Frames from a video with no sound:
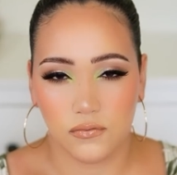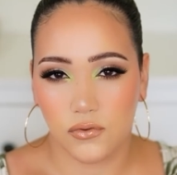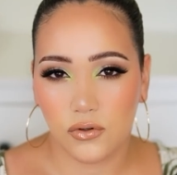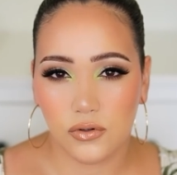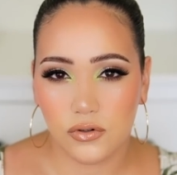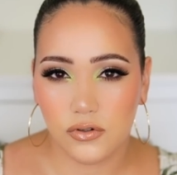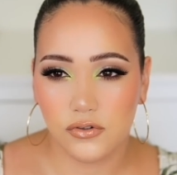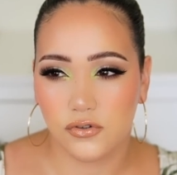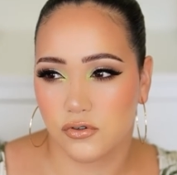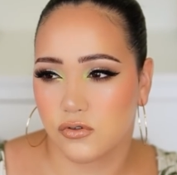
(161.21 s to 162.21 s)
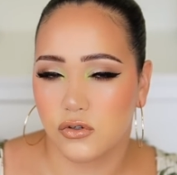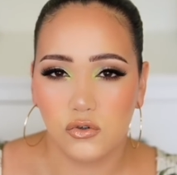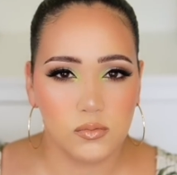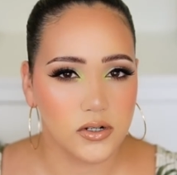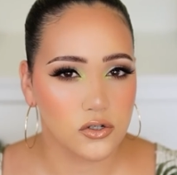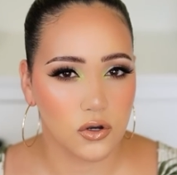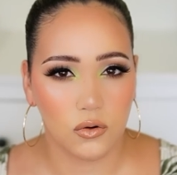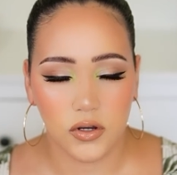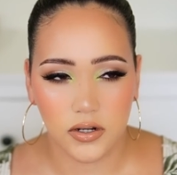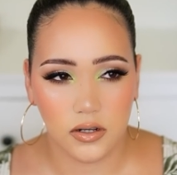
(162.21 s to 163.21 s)
florals or too much
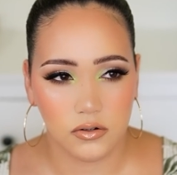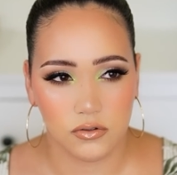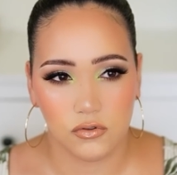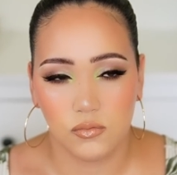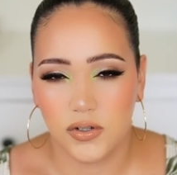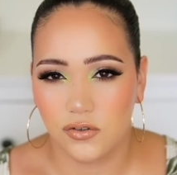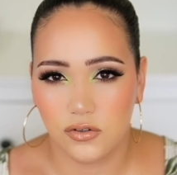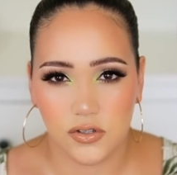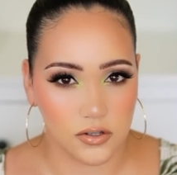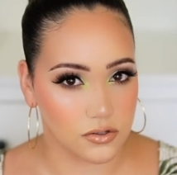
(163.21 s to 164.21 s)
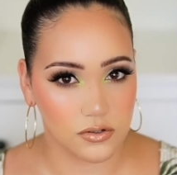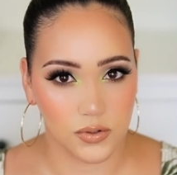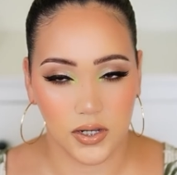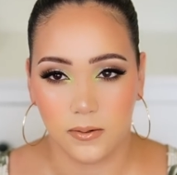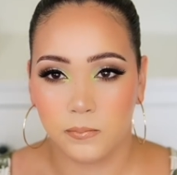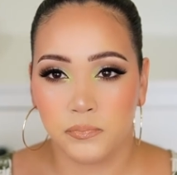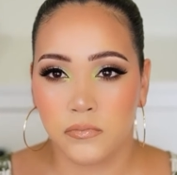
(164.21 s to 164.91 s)
coconut or too much sunscreen